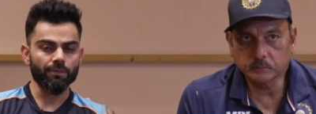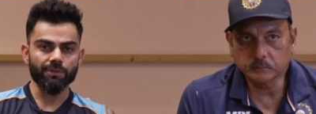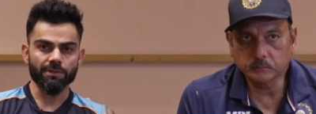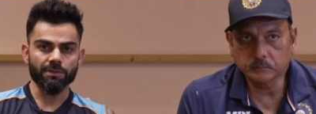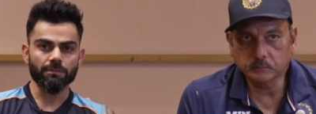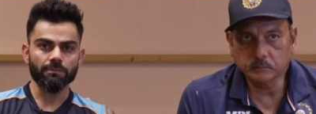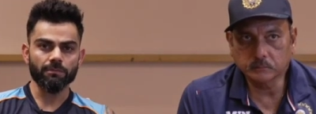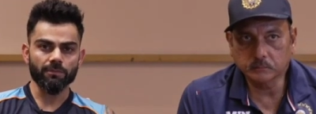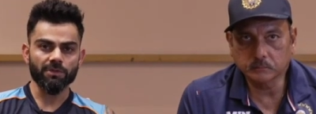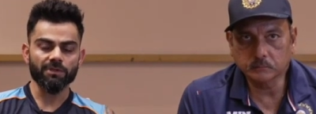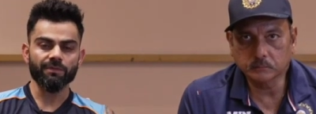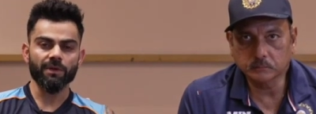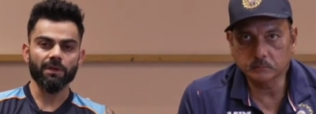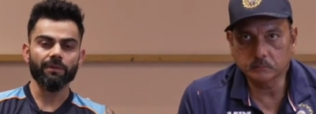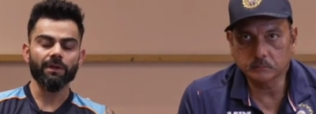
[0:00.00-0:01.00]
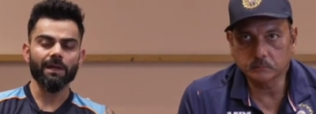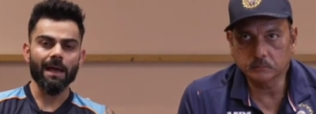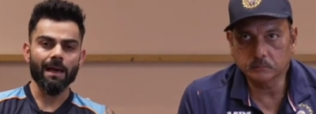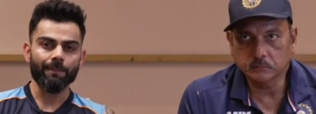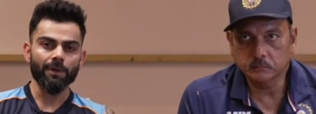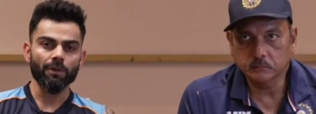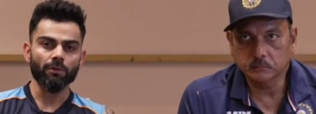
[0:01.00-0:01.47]
Speaker 1: we just, we're just very, very
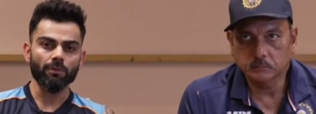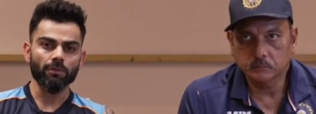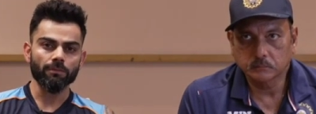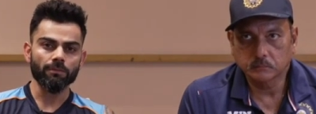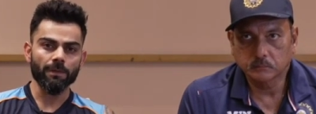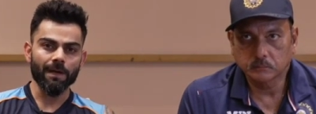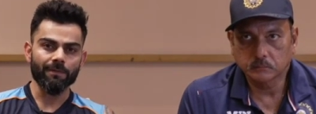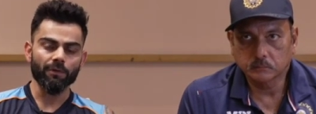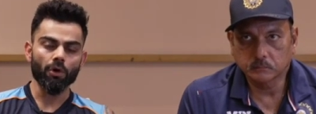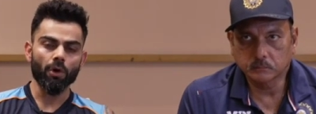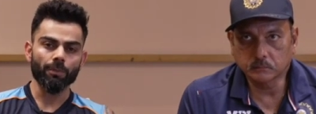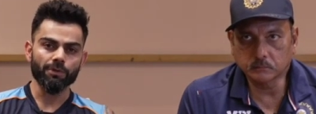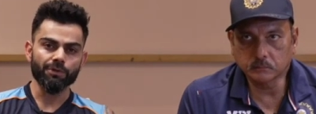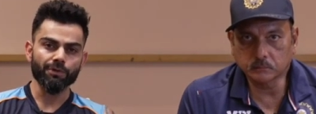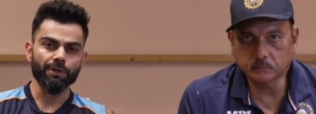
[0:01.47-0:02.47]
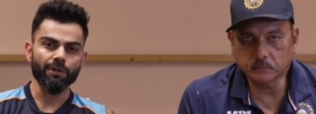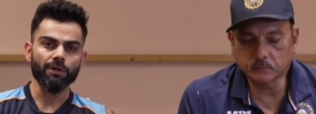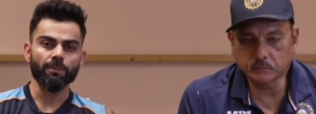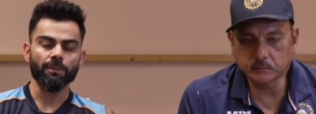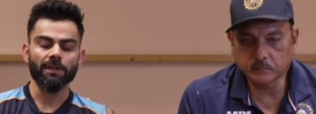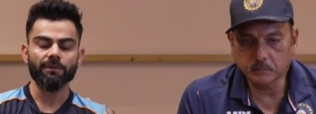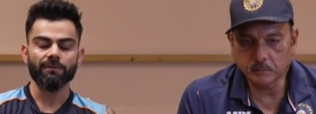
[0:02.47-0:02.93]
happy to have the
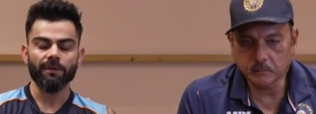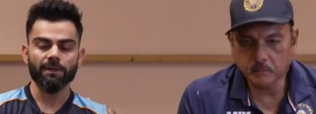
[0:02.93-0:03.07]
opportunity to play the